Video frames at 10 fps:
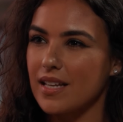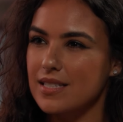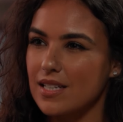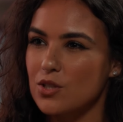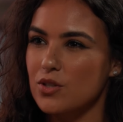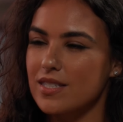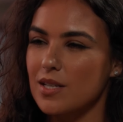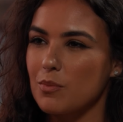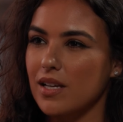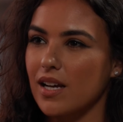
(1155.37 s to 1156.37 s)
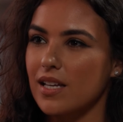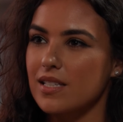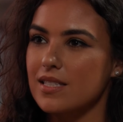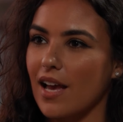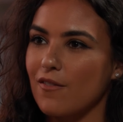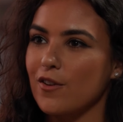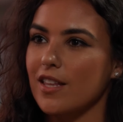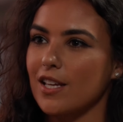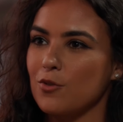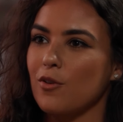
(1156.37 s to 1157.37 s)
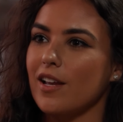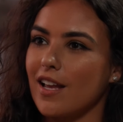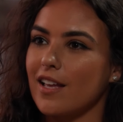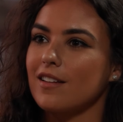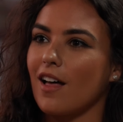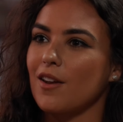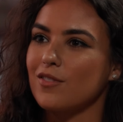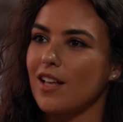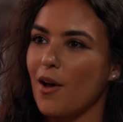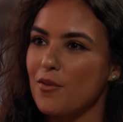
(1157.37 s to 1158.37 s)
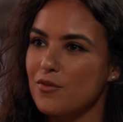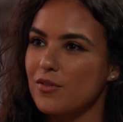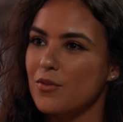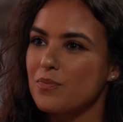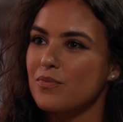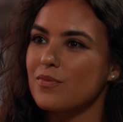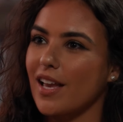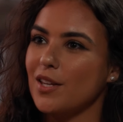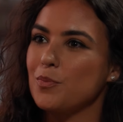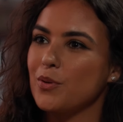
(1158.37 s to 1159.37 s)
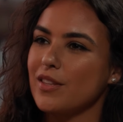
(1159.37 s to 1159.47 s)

It's interesting because I feel like you radiate a lot of love and you put